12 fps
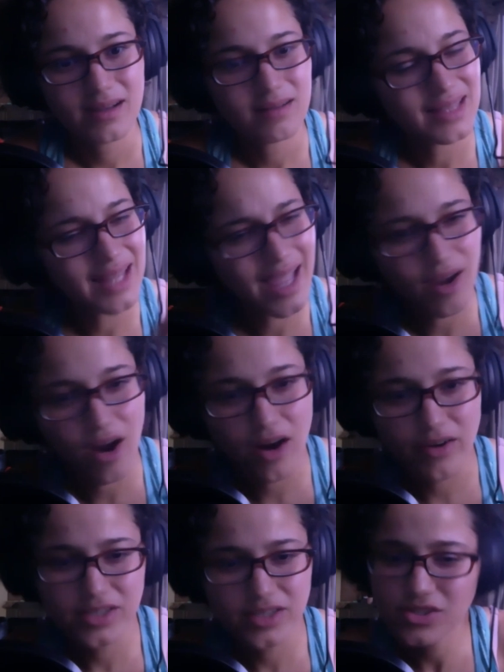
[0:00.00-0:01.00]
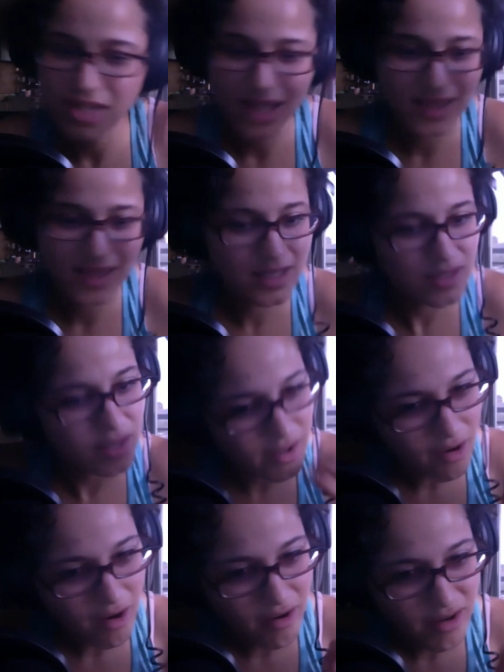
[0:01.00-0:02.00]
Light orange, not that dark
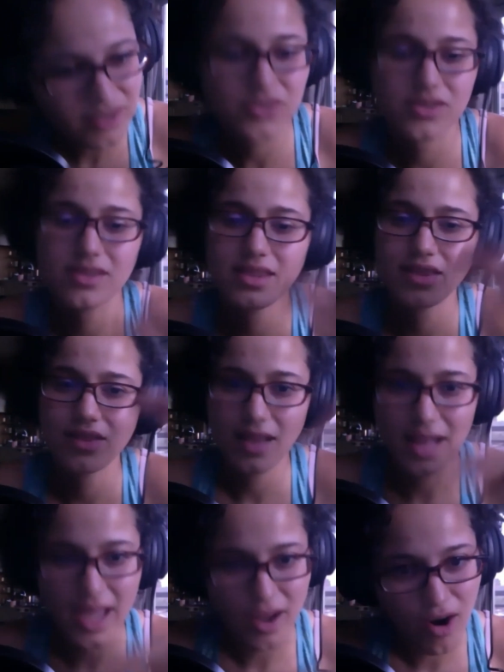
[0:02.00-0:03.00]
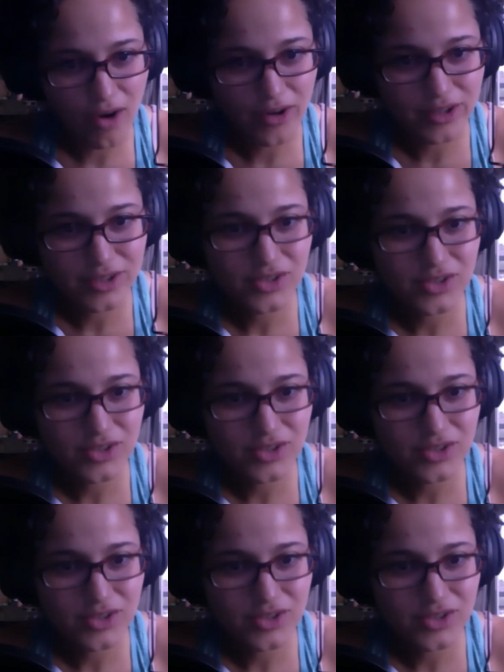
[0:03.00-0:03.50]
orange. The light orange.